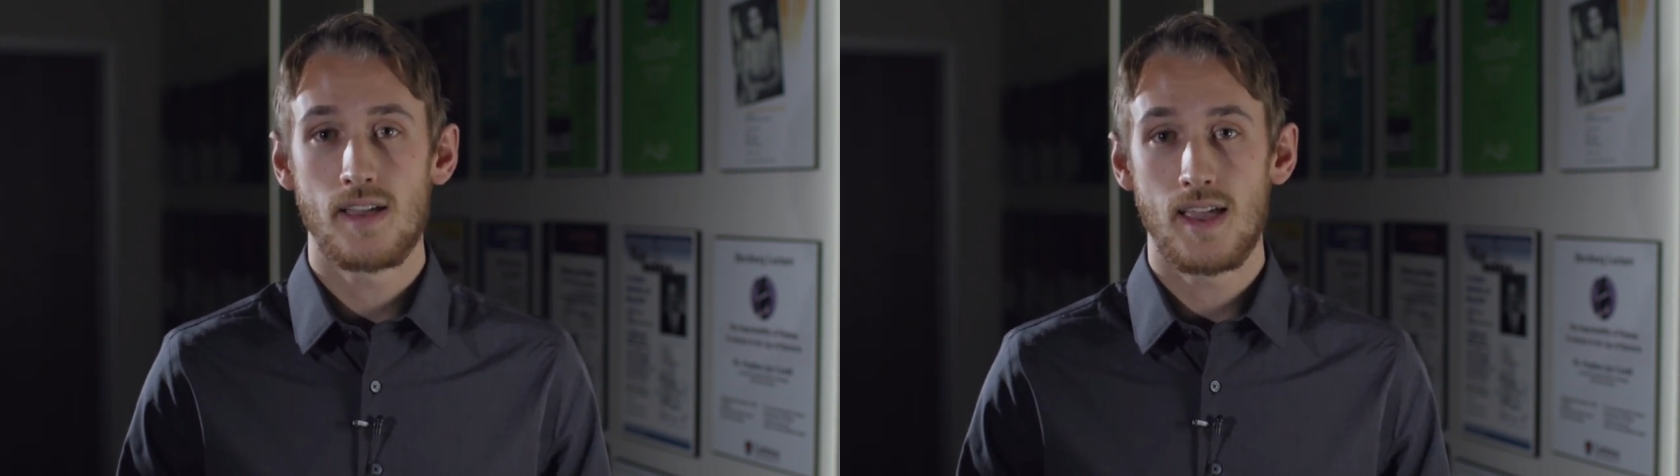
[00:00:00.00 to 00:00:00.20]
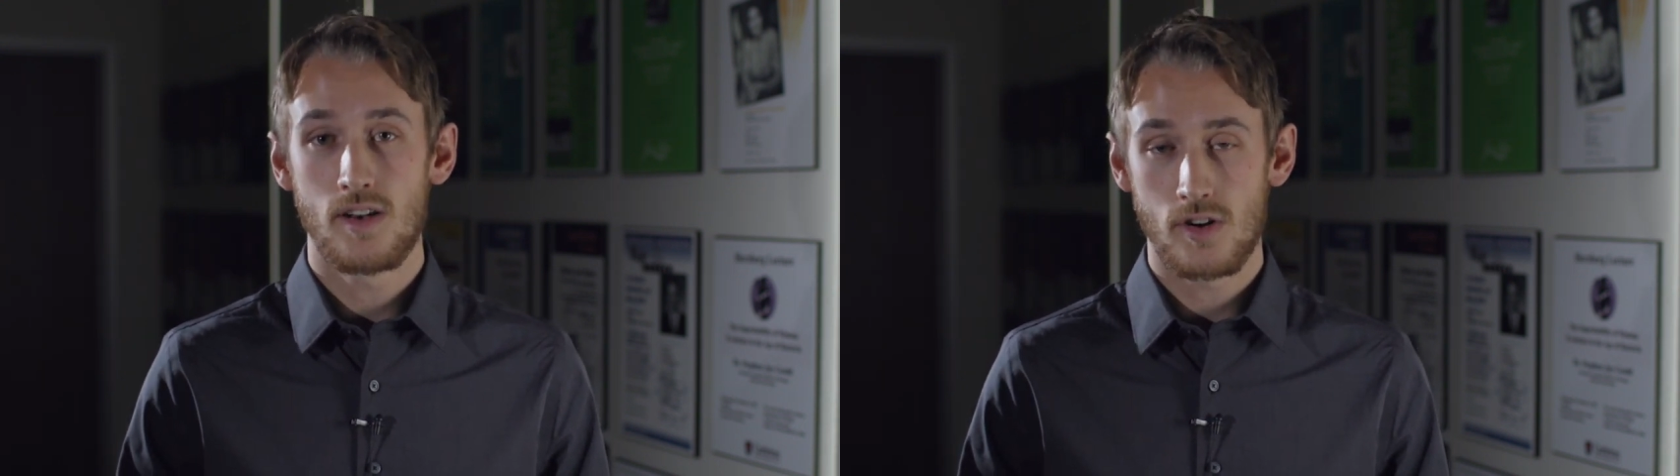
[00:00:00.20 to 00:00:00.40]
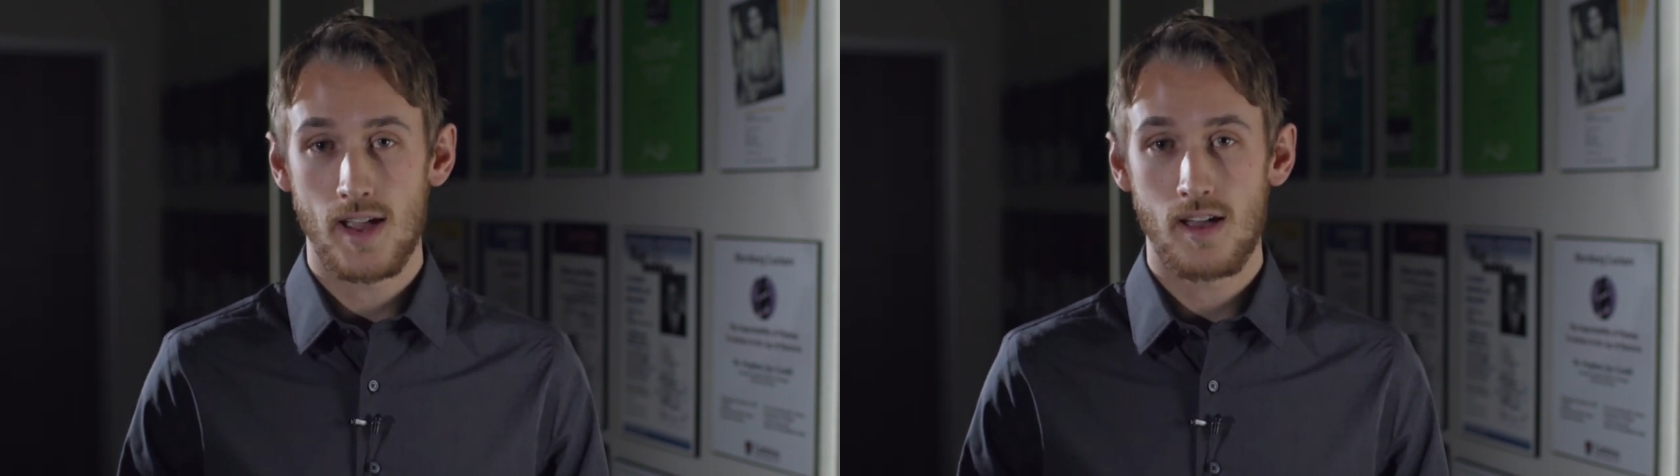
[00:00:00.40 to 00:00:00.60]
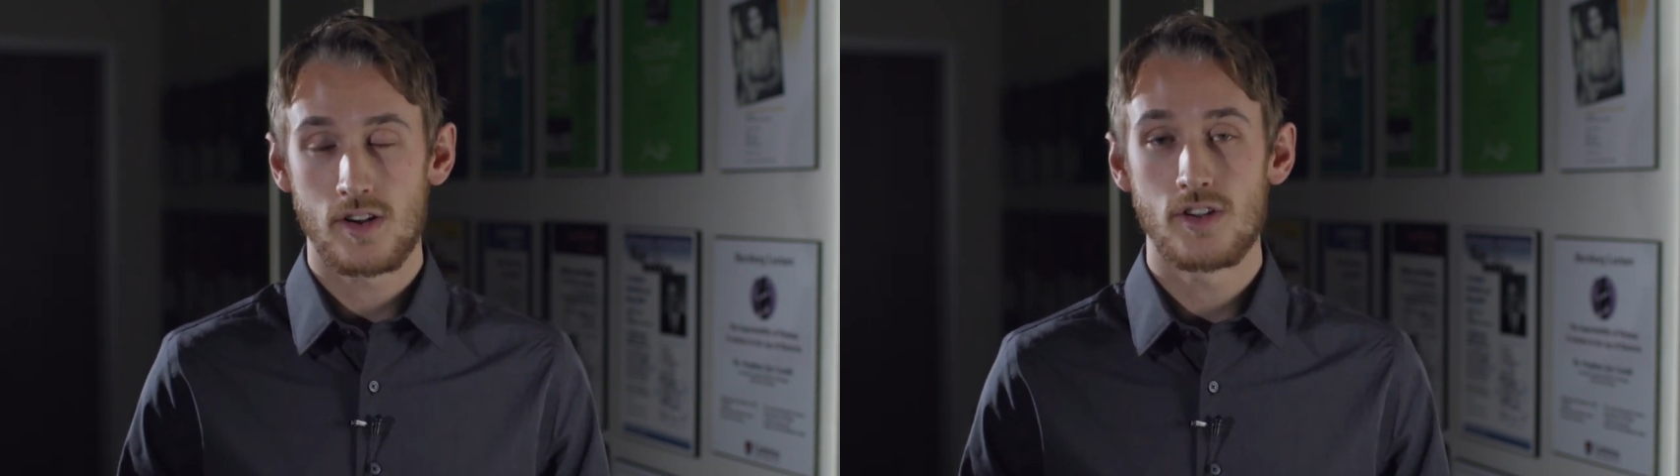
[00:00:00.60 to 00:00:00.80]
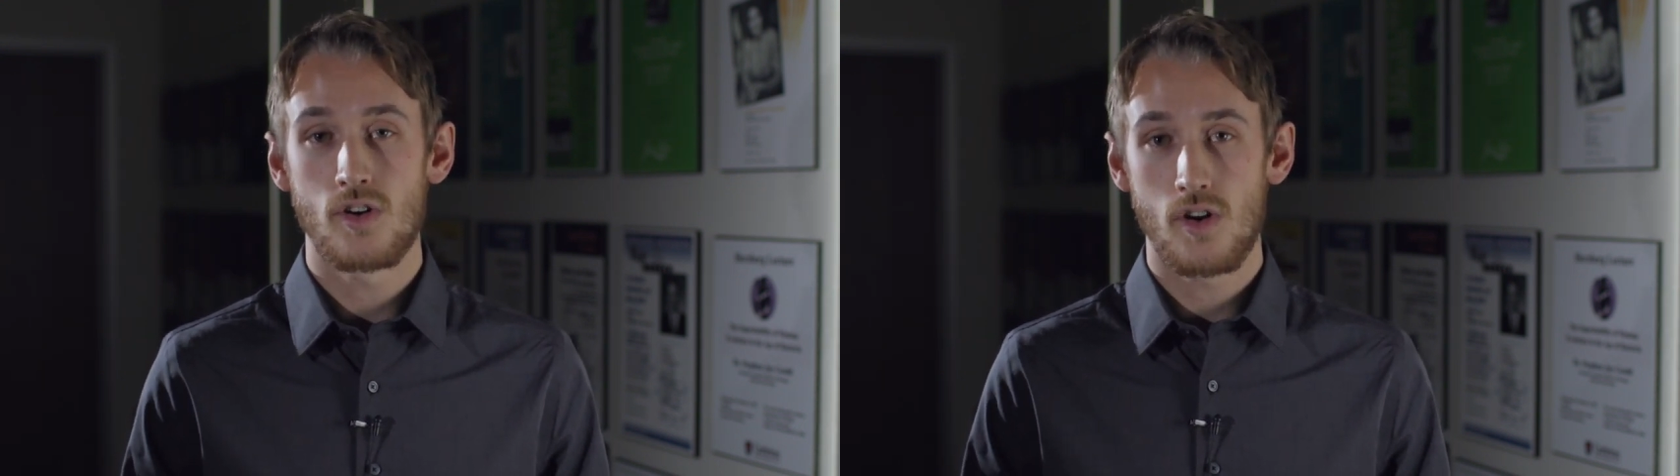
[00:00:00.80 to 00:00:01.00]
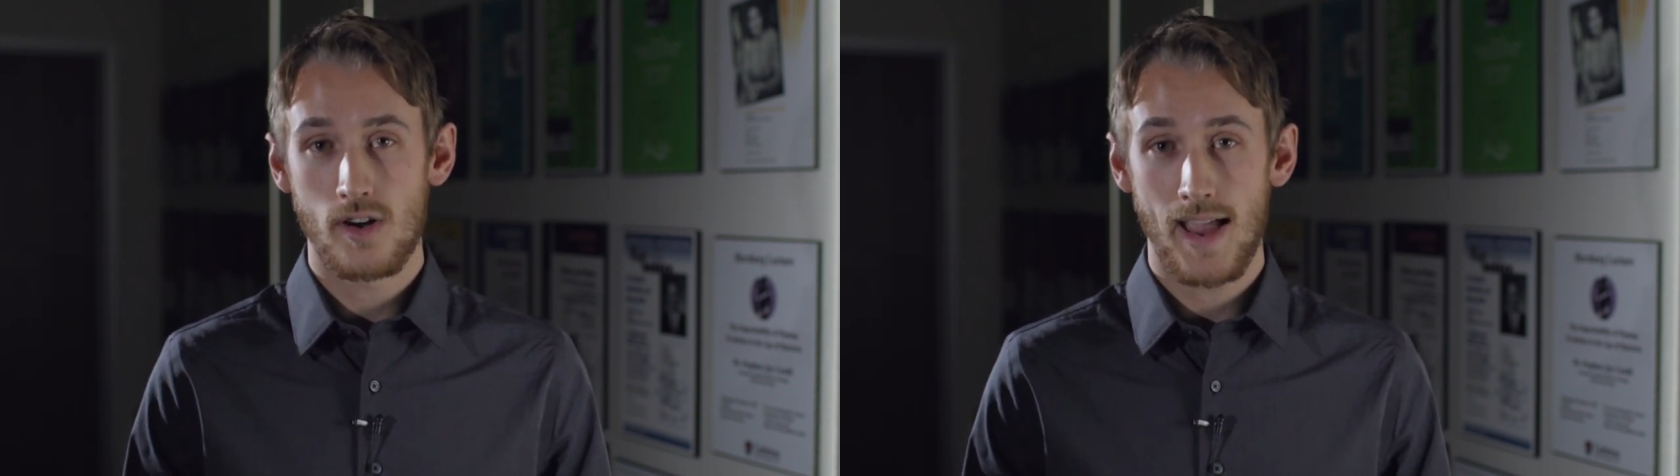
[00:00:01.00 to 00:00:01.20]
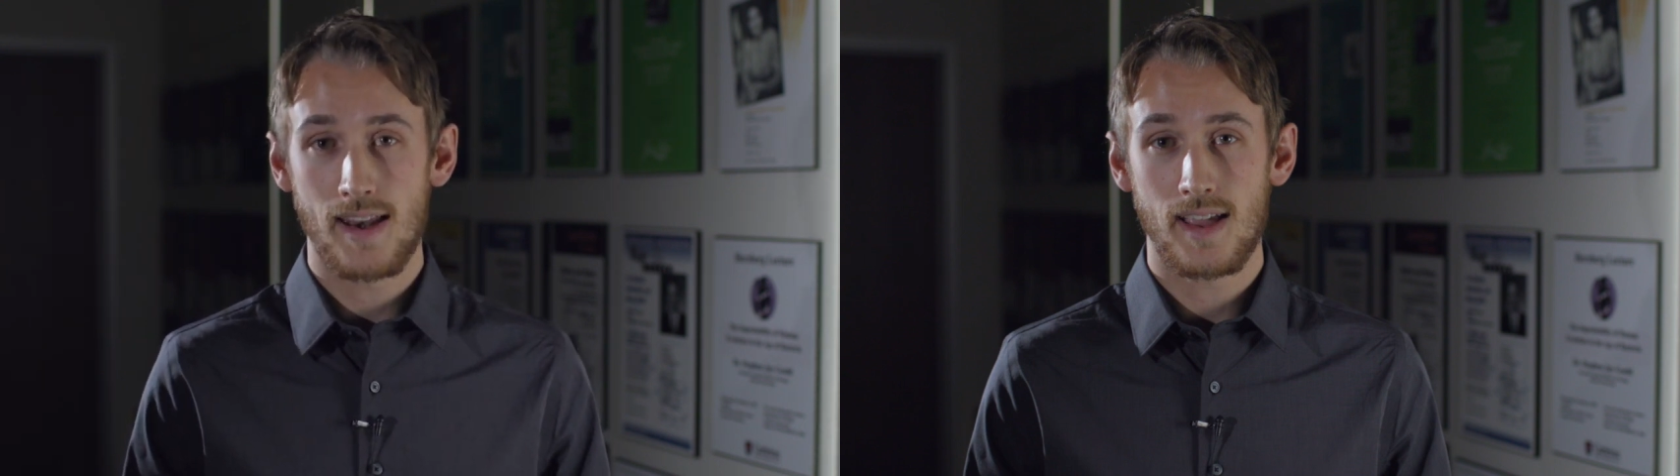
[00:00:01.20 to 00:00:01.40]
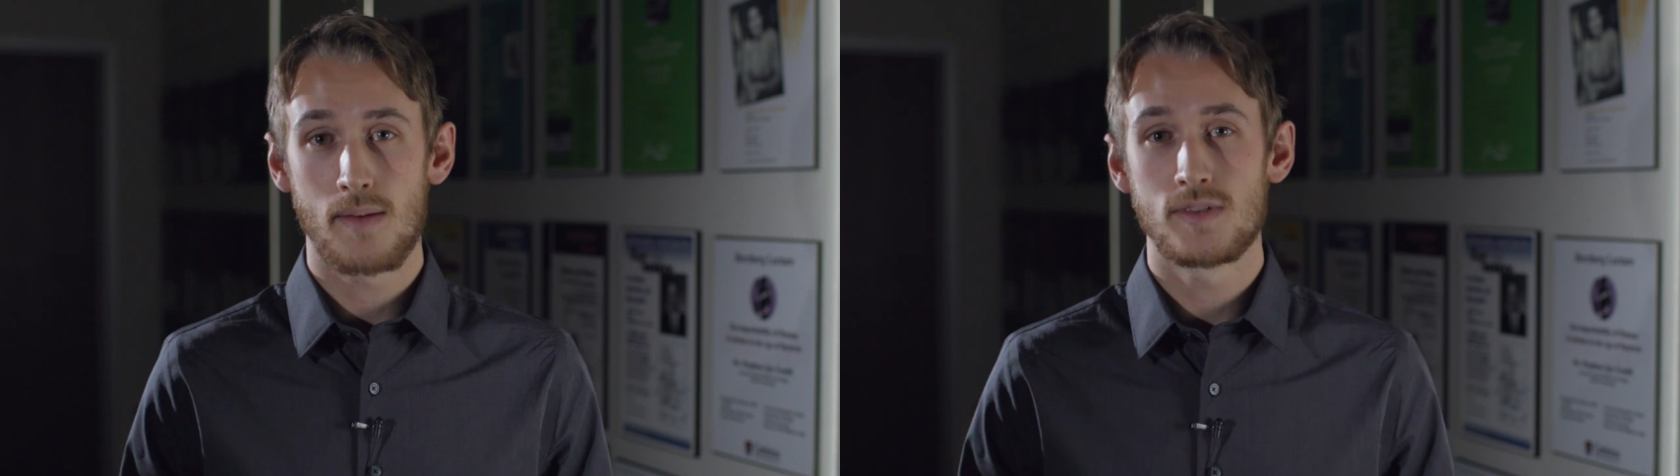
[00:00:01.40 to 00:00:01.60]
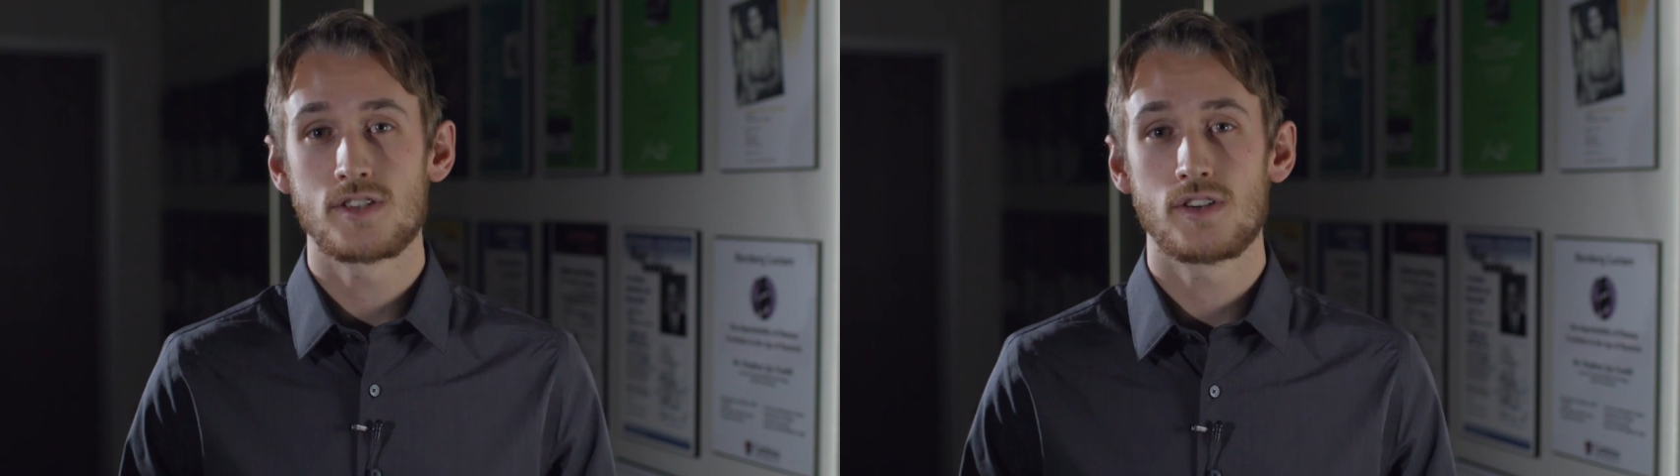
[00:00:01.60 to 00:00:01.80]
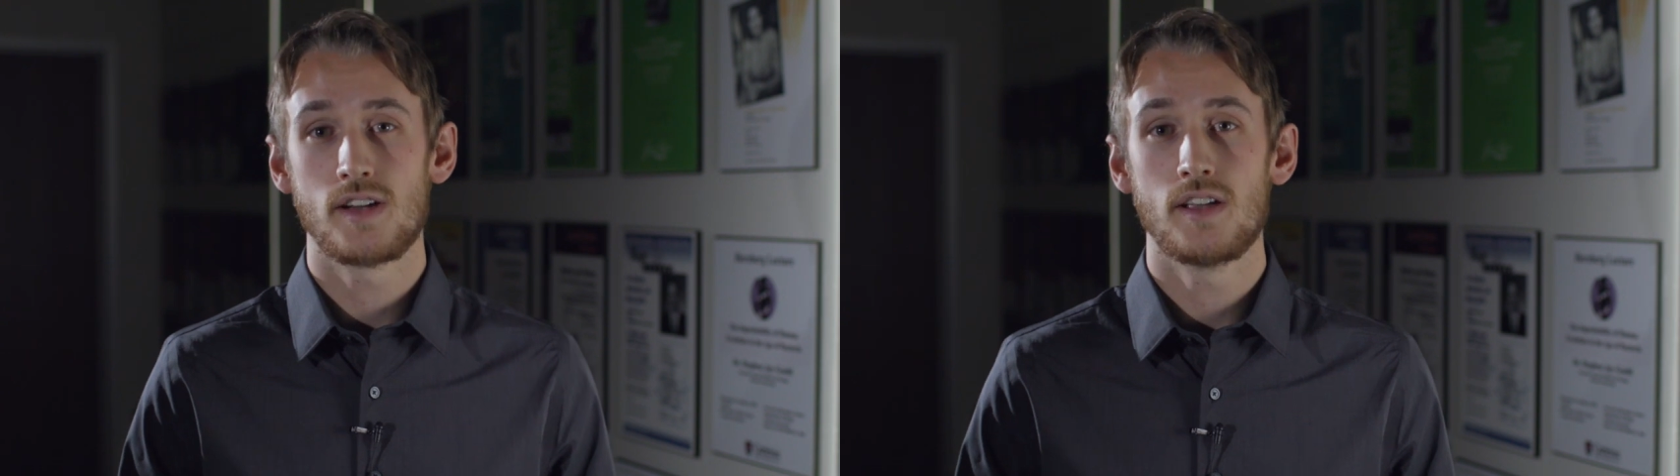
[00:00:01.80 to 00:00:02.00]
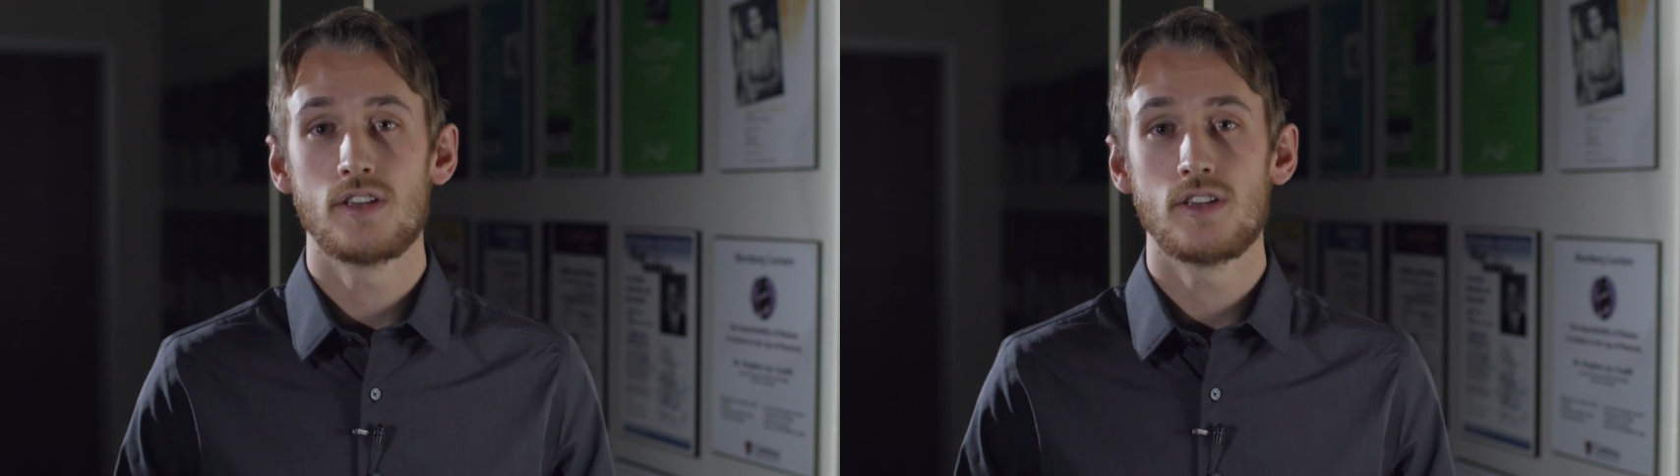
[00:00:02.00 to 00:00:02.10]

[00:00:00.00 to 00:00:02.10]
organic chemistry,